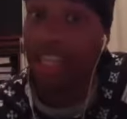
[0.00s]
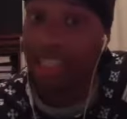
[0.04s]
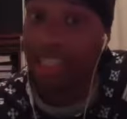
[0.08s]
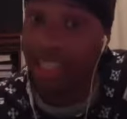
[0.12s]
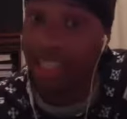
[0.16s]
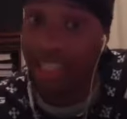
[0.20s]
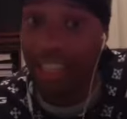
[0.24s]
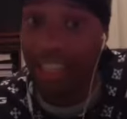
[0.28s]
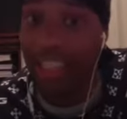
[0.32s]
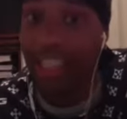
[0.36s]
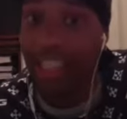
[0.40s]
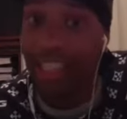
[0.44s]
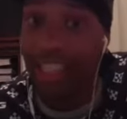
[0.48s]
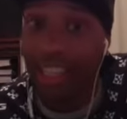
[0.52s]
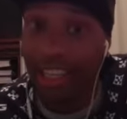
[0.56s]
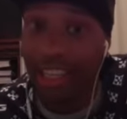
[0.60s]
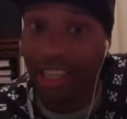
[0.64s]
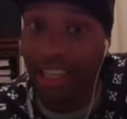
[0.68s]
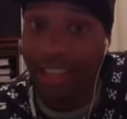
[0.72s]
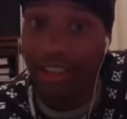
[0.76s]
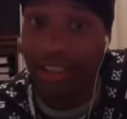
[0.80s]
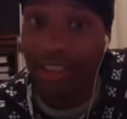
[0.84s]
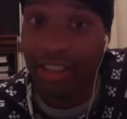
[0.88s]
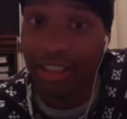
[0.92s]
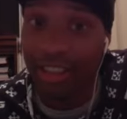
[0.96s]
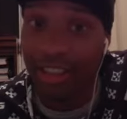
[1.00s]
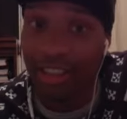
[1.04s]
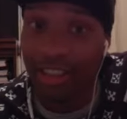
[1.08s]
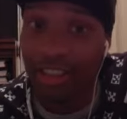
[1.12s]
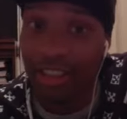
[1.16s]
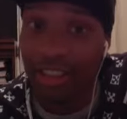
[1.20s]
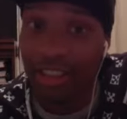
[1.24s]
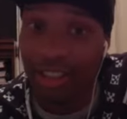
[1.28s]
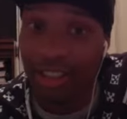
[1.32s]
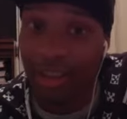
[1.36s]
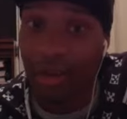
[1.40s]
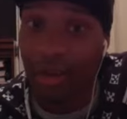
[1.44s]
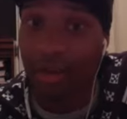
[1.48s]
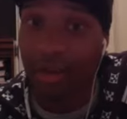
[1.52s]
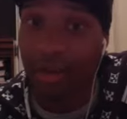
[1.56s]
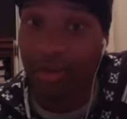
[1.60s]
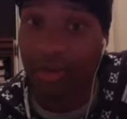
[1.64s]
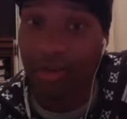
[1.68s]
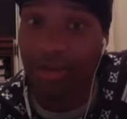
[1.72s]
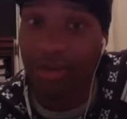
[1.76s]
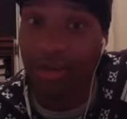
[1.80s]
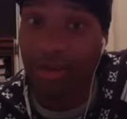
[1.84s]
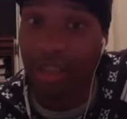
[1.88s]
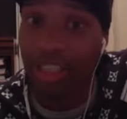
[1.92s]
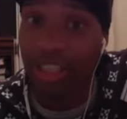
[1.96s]
that he did that. So
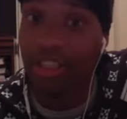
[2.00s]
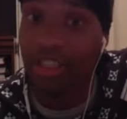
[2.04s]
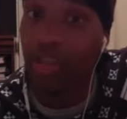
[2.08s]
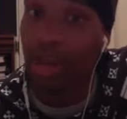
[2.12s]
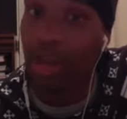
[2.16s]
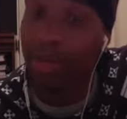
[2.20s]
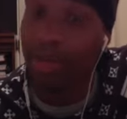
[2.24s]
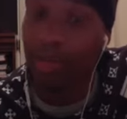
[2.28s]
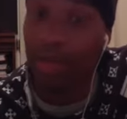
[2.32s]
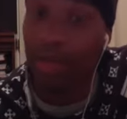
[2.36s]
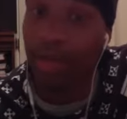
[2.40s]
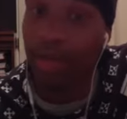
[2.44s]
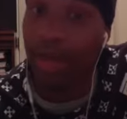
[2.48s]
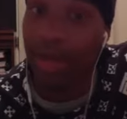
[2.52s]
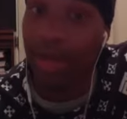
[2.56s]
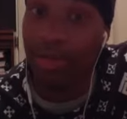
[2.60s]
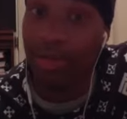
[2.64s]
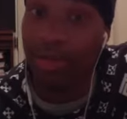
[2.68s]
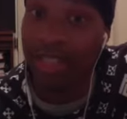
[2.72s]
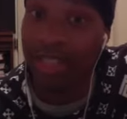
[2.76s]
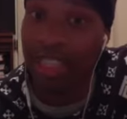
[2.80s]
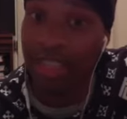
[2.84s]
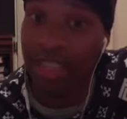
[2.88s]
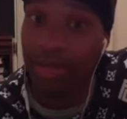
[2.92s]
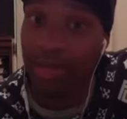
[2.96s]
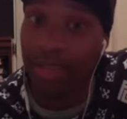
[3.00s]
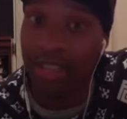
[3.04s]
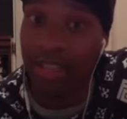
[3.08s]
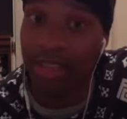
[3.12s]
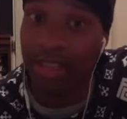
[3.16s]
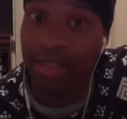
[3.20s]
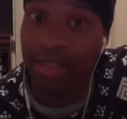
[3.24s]
he dropped 2 albums the same day?